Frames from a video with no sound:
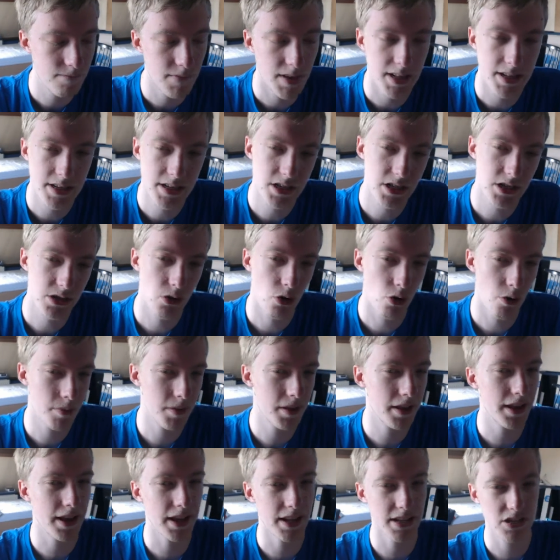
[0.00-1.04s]
it's
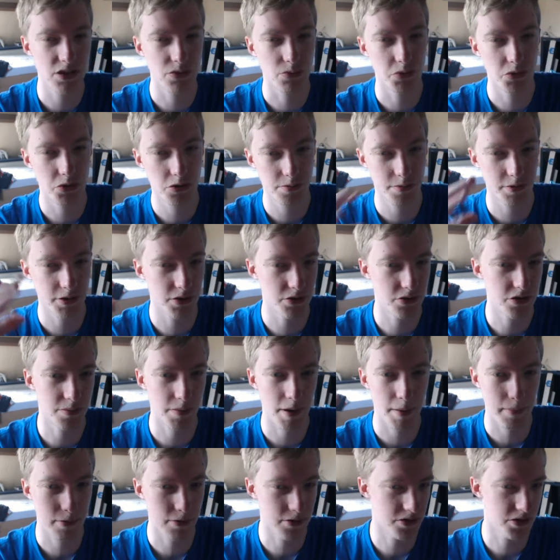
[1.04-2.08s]
normally against the rules, but due to
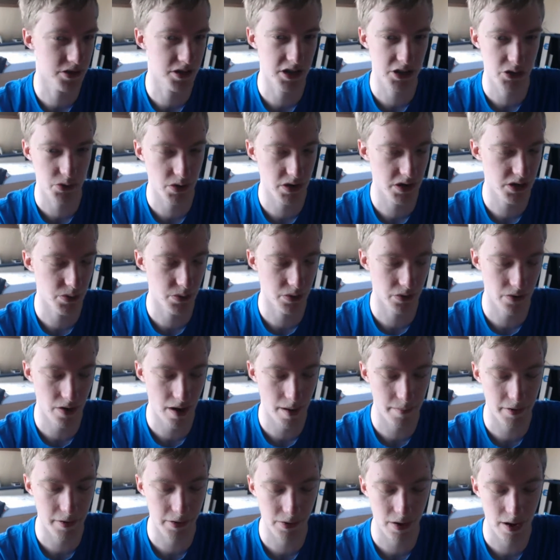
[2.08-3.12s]
my personal situation with
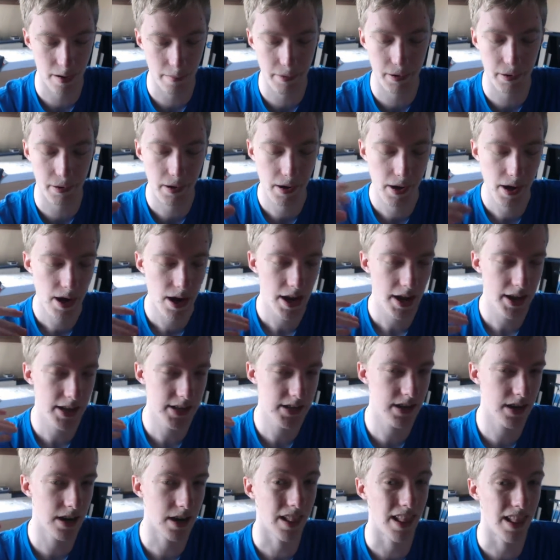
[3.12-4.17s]
grandma and grandpa,
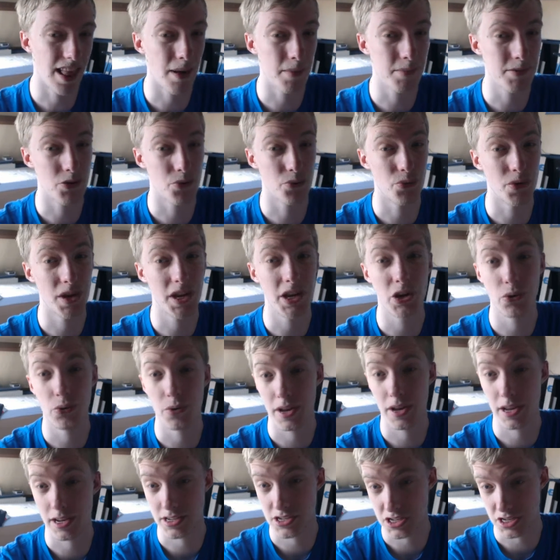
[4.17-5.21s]
he's going to allow me to
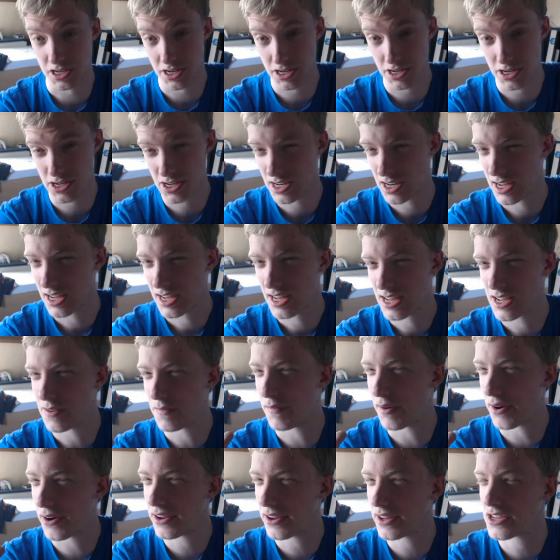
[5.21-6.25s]
redo next year.
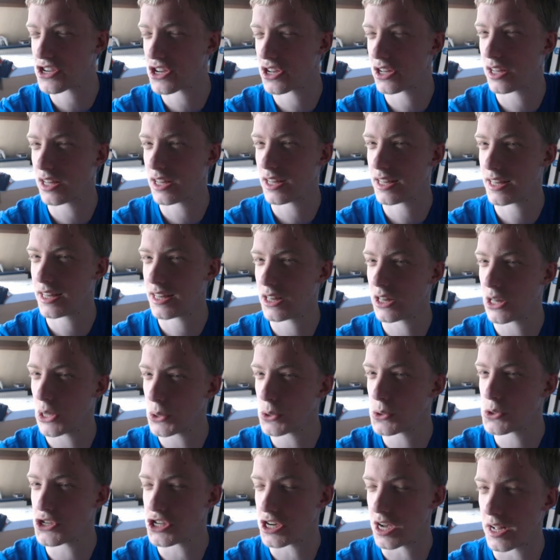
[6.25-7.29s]
Very
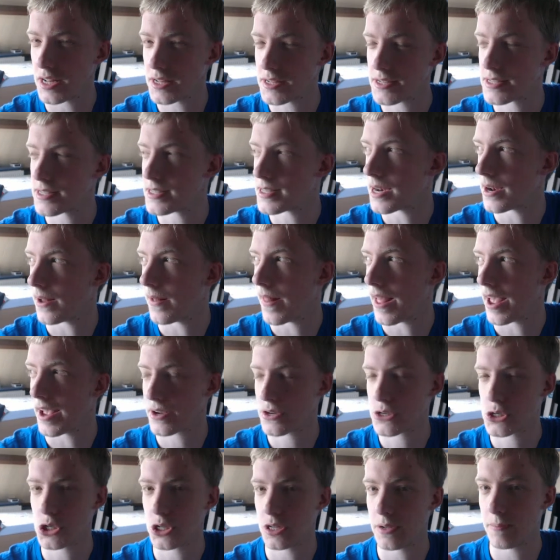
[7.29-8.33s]
low chance that I'll
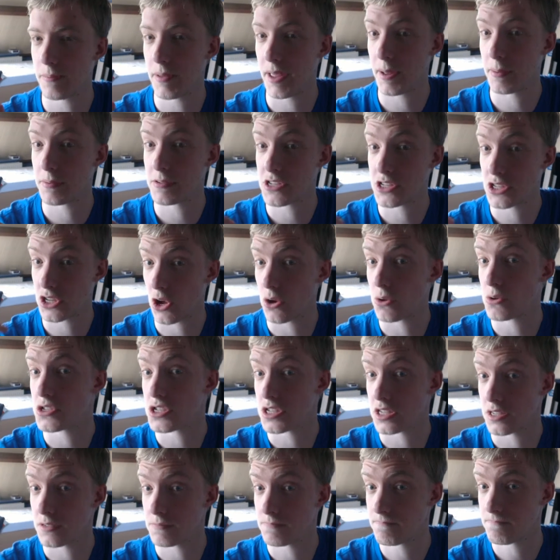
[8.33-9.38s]
actually be able to go
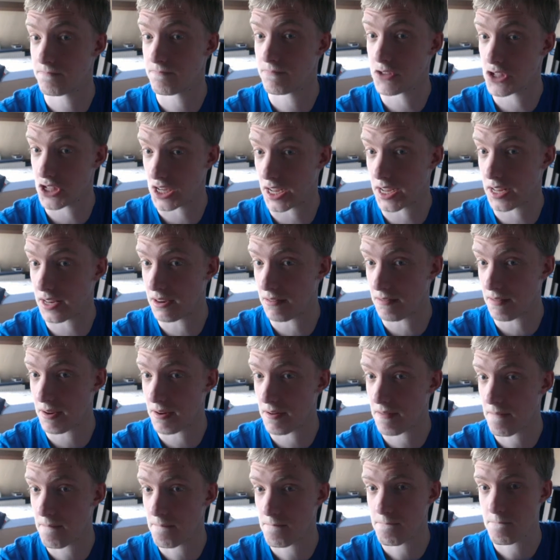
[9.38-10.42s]
into second
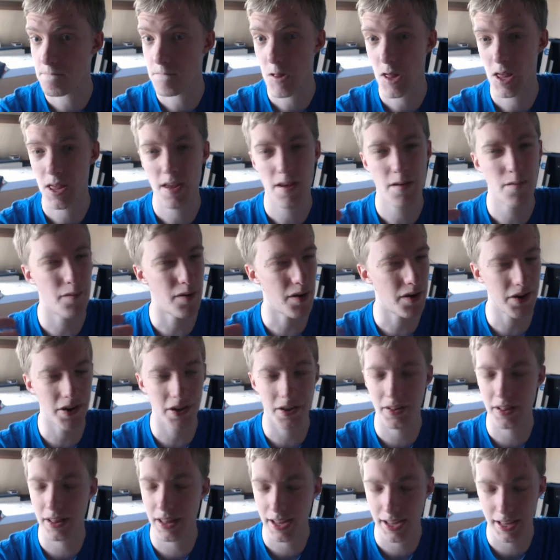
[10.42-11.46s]
year. Very
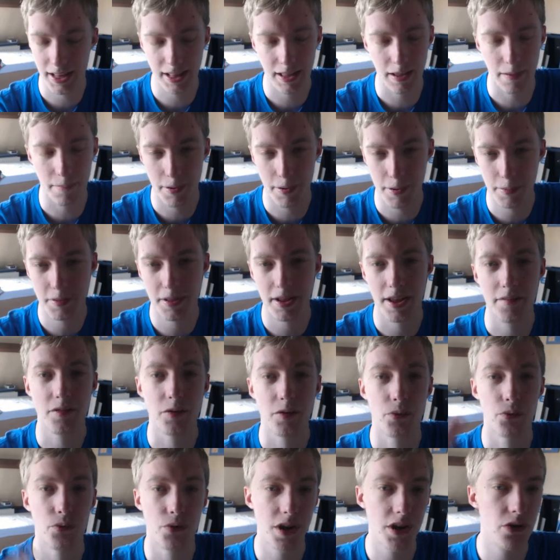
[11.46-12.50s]
unlikely. I'll probably have
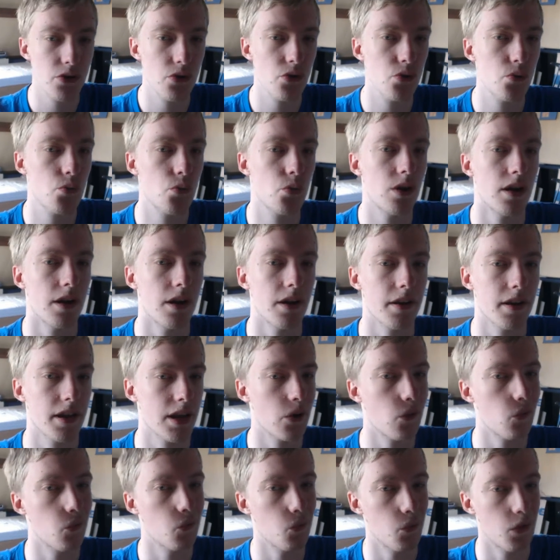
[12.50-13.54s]
to redo
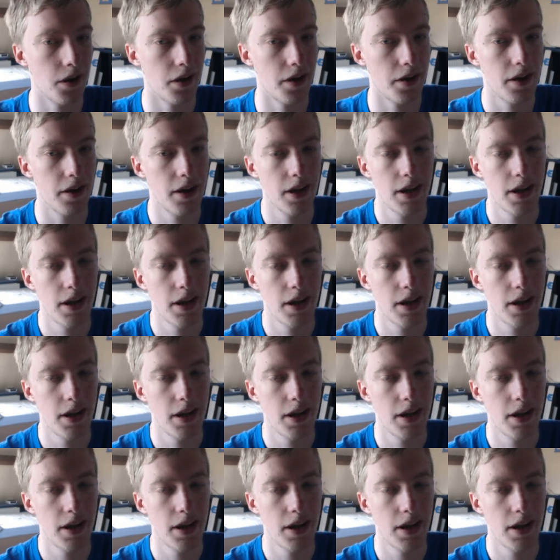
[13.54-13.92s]
year 1,